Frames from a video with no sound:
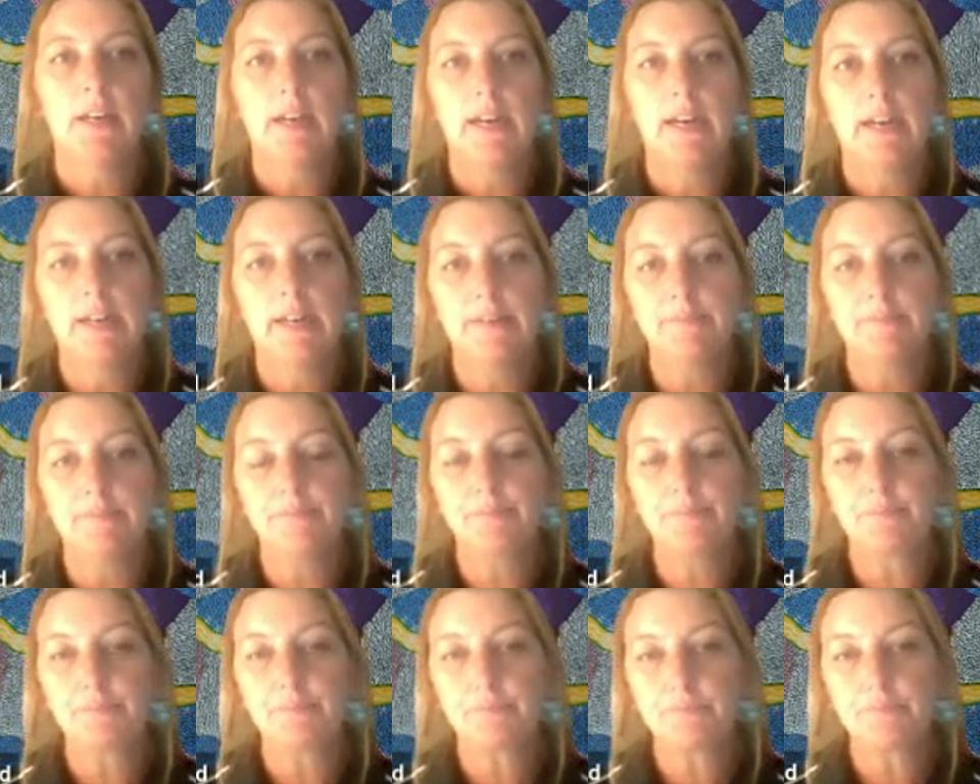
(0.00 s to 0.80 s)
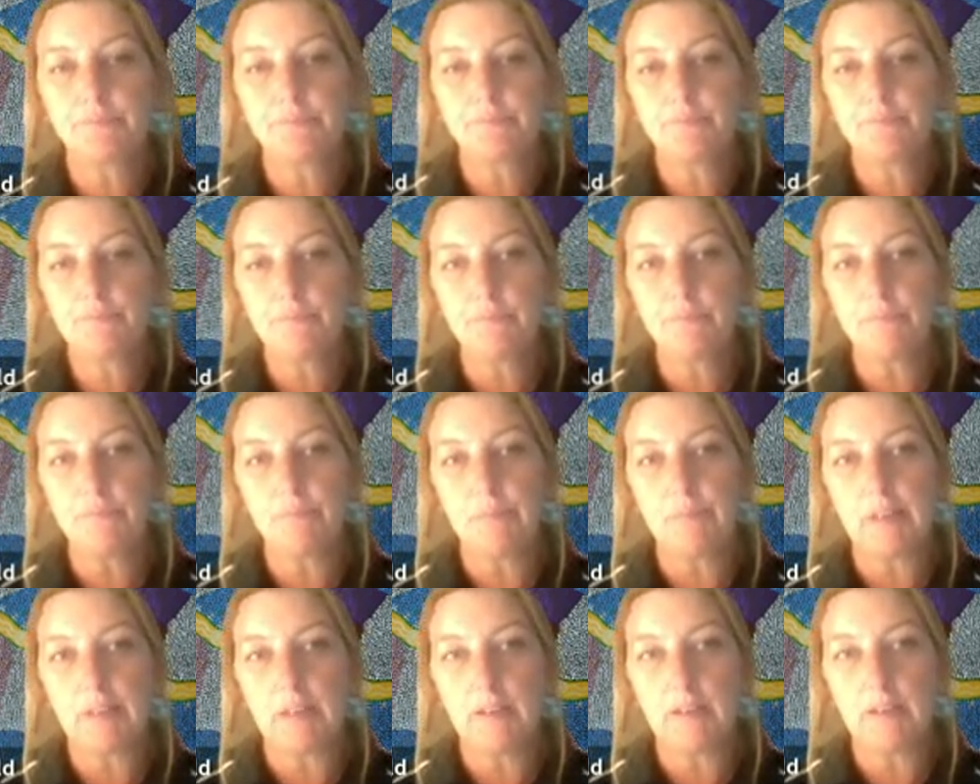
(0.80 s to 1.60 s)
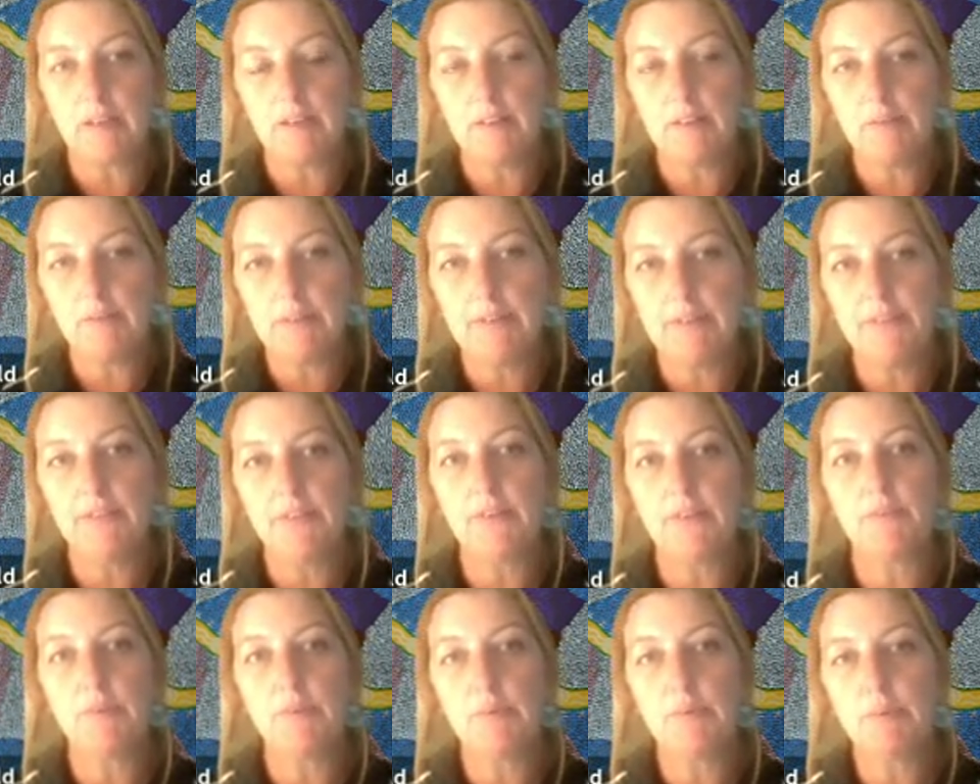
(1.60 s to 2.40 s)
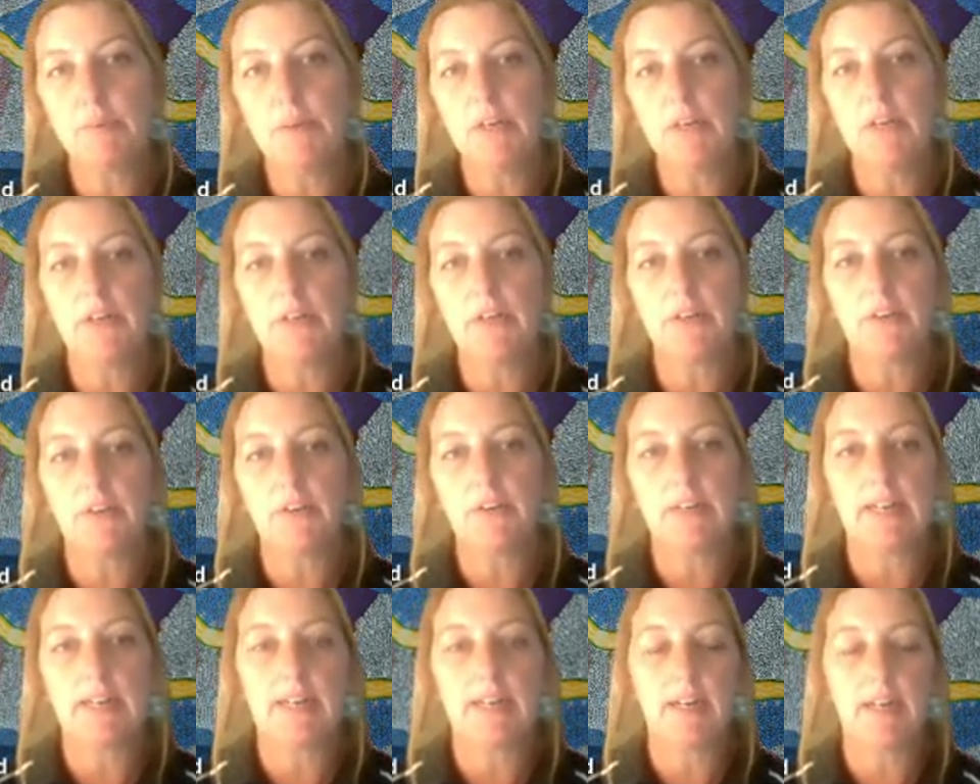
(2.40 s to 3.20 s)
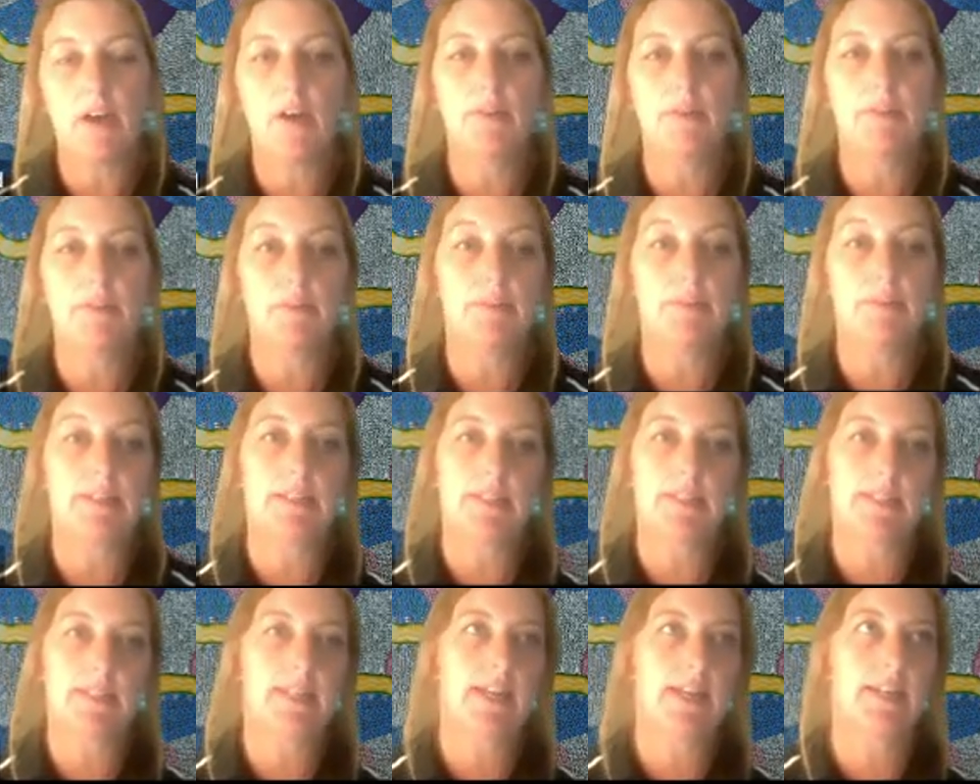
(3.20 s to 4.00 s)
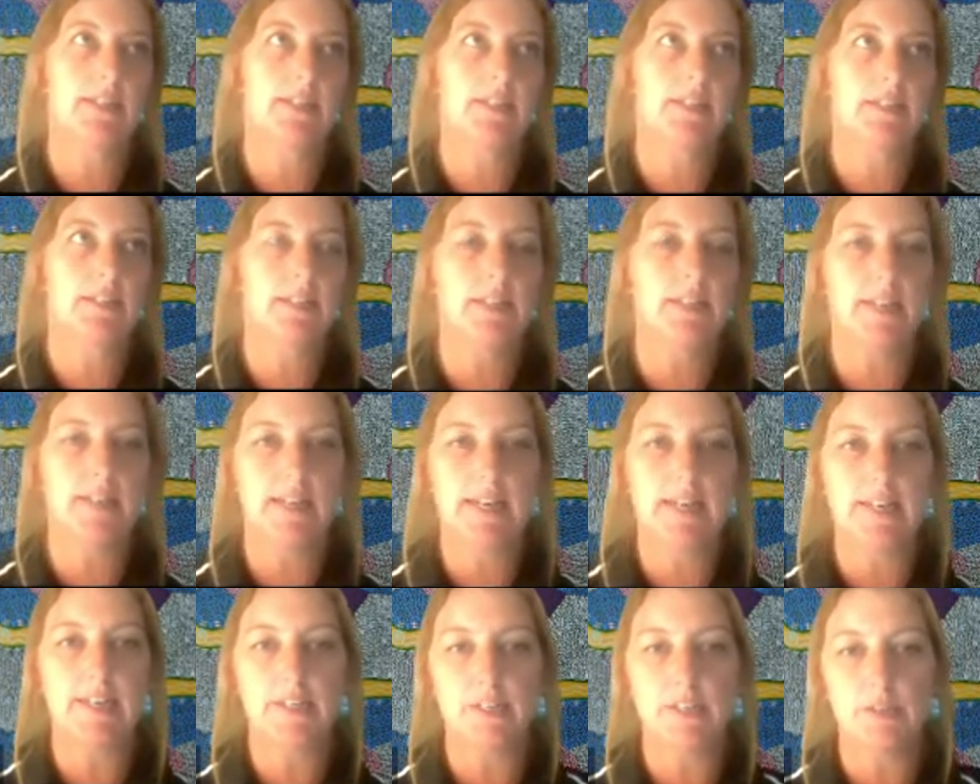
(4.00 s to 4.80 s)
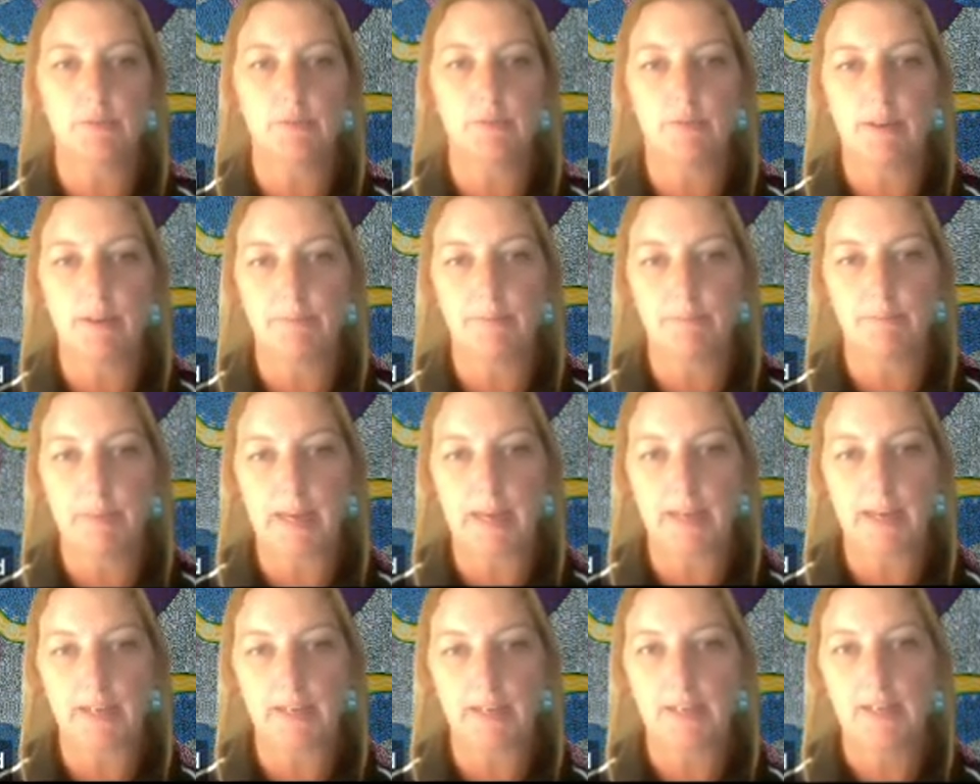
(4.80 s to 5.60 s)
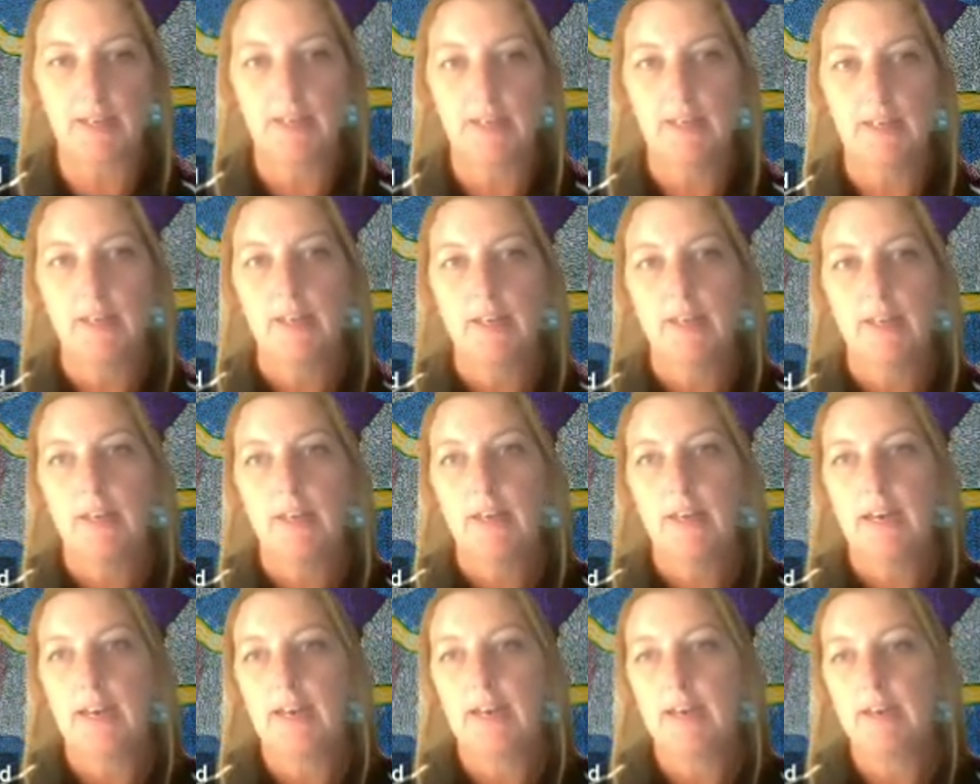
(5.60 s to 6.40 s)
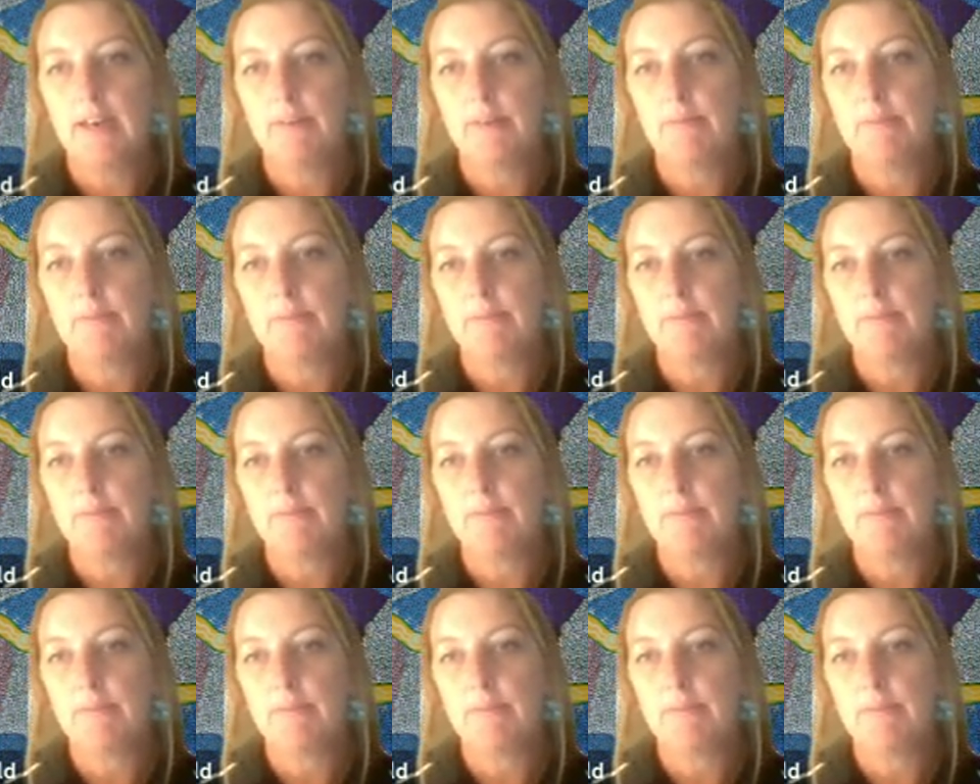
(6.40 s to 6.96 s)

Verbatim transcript: Um, we thought we'll put a lot on and hope that we just catch the occasional one back. Um,